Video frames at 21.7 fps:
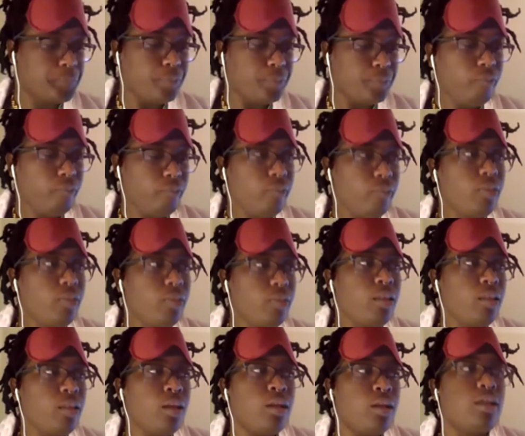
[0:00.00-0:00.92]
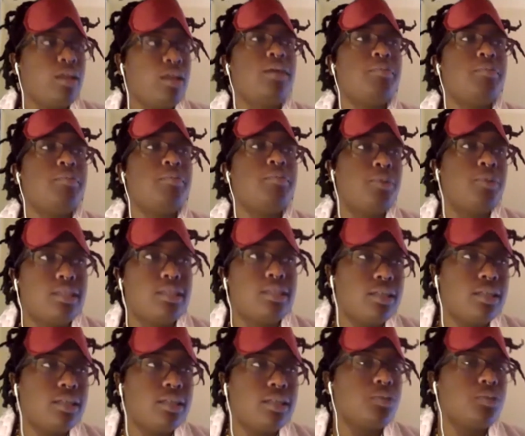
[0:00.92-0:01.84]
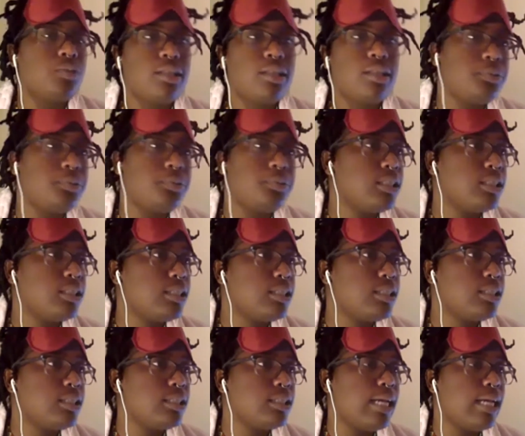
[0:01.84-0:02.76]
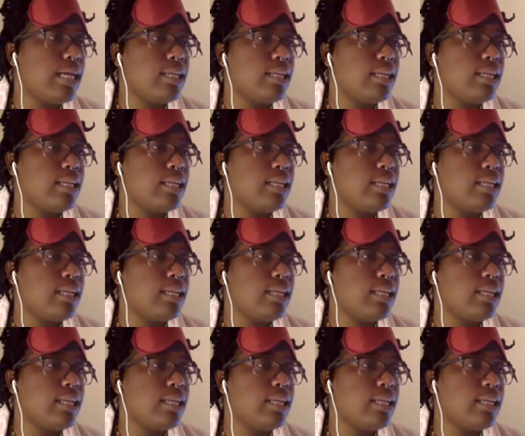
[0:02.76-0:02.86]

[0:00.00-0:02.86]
process with loop sessions, and it's been a lot of fun.